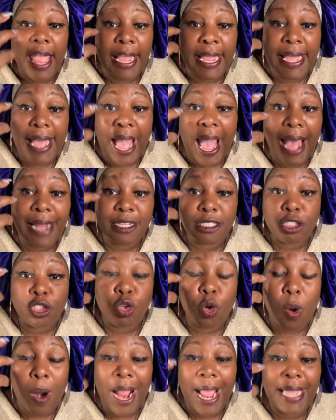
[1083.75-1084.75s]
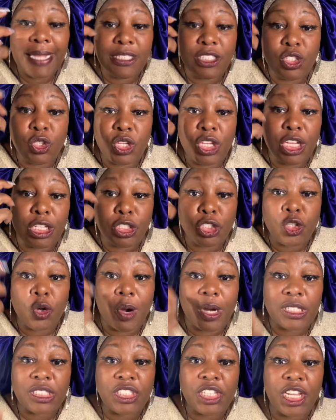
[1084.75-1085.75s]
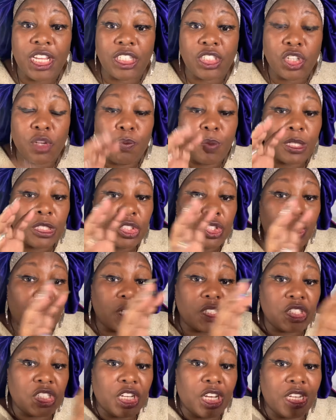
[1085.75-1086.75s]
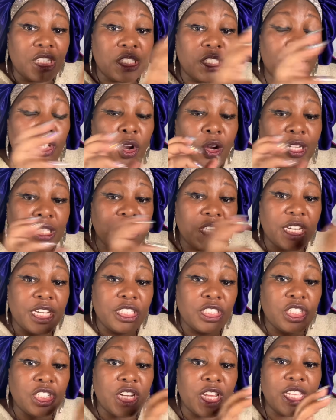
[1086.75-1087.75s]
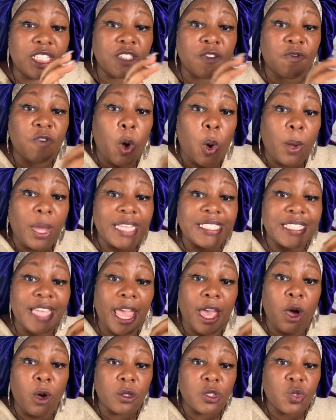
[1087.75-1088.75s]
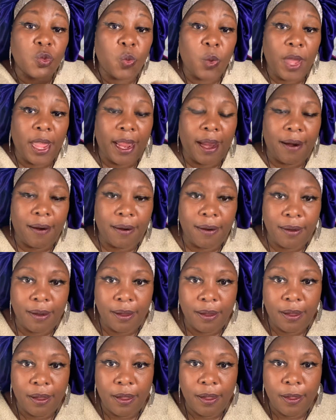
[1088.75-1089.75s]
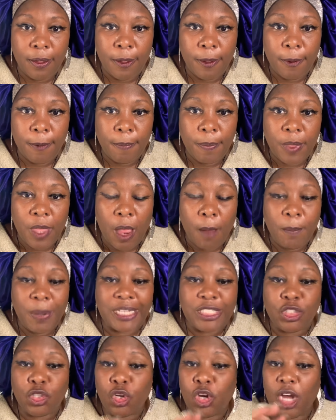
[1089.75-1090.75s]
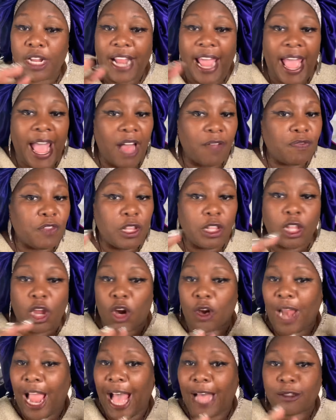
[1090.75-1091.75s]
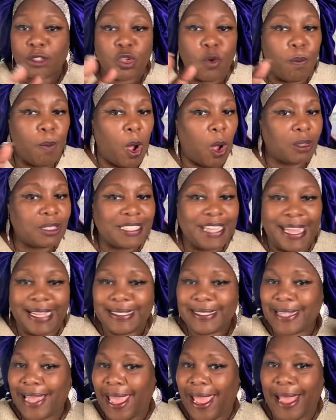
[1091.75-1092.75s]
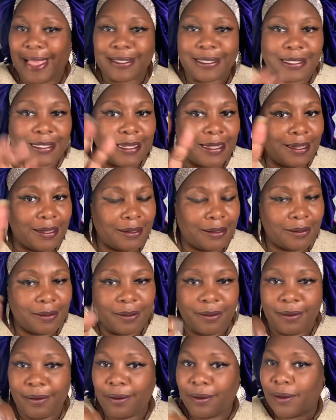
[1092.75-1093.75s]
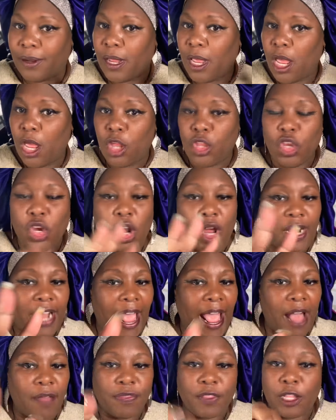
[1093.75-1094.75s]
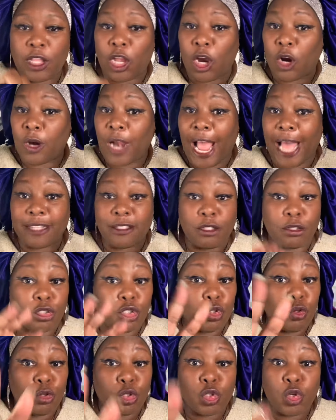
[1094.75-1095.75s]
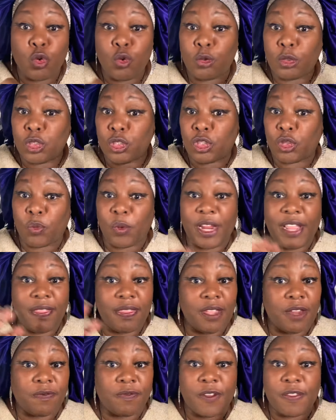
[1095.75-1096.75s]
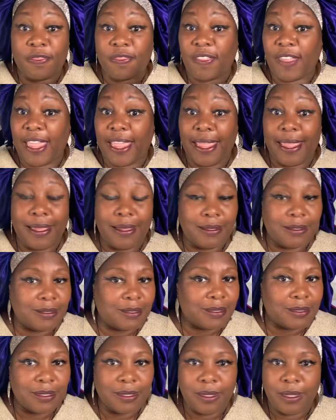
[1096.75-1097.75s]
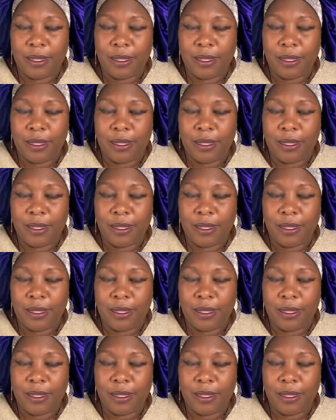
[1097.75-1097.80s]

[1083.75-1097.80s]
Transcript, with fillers: God is trying to get your attention, but your, your attention is focused elsewhere. But you're going to have to learn how to multitask. You're going to have to learn how to do two to three different things